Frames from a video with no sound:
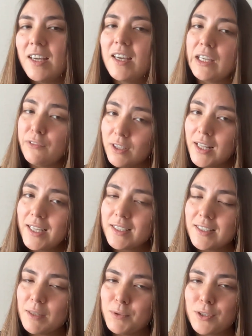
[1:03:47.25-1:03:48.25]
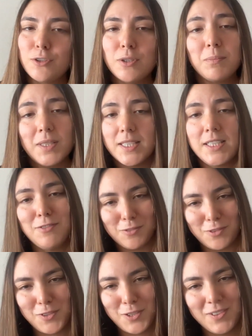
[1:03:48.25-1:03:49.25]
If you liked this episode, please leave a
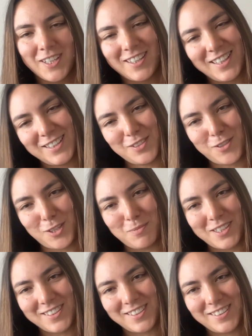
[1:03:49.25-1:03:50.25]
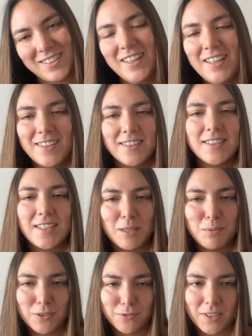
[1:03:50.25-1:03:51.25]
review and hit the follow button. This
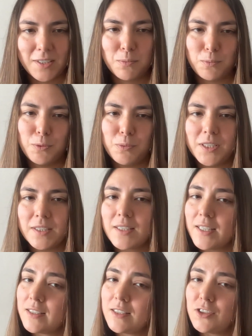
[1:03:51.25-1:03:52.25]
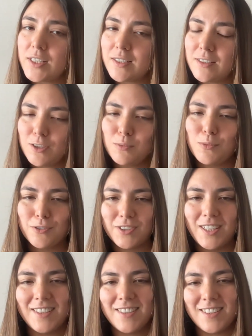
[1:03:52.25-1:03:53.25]
helps the Freelance Blueprint get suggested to more
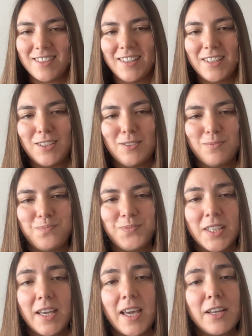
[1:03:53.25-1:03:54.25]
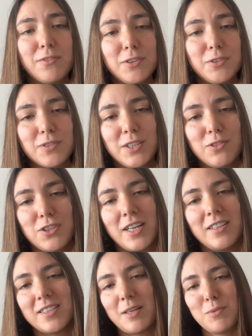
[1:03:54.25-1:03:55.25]
freelancers like you. And feel free to
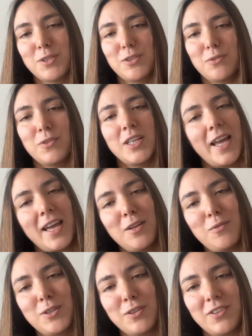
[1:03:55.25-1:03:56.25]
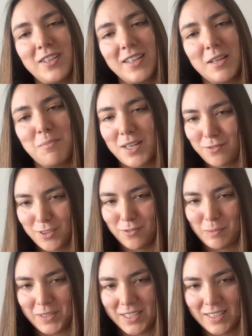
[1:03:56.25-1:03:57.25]
share this episode with anyone you think can benefit
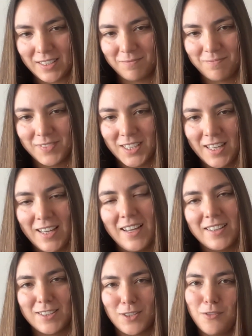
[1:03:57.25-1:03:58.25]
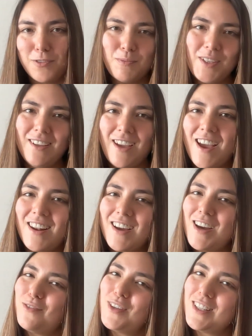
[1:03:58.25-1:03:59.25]
from listening. That's all from me, and I
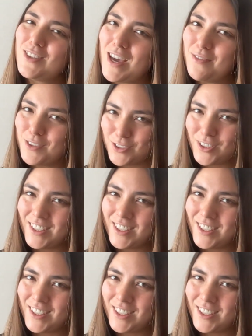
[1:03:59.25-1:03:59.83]
can't wait to have you join